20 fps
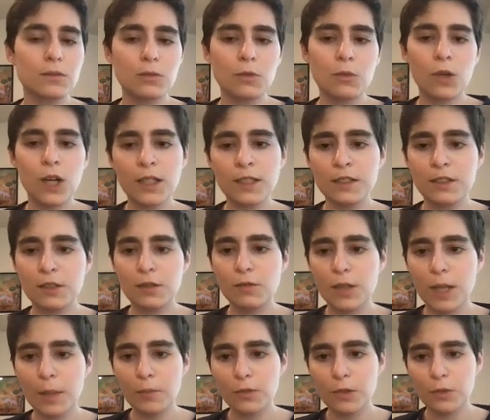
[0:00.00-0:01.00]
wanted to
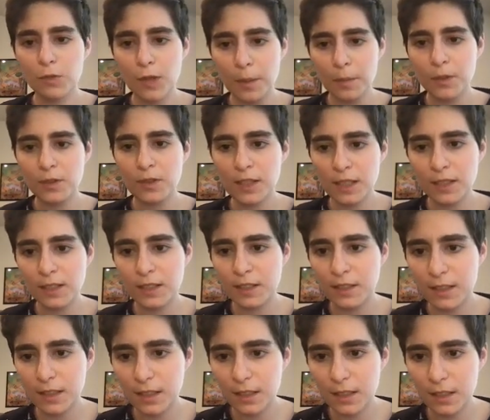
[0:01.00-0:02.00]
rep, we
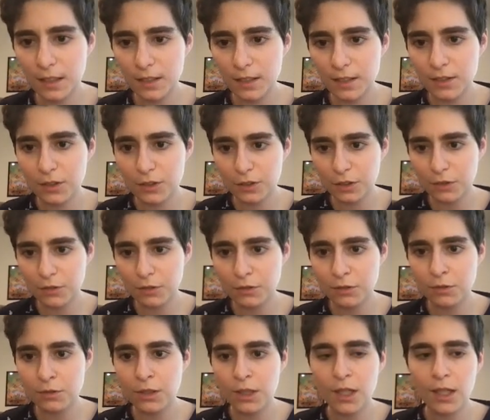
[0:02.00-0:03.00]
represented uh, these
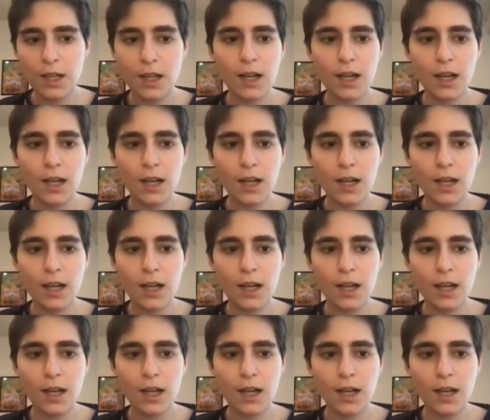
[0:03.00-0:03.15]
two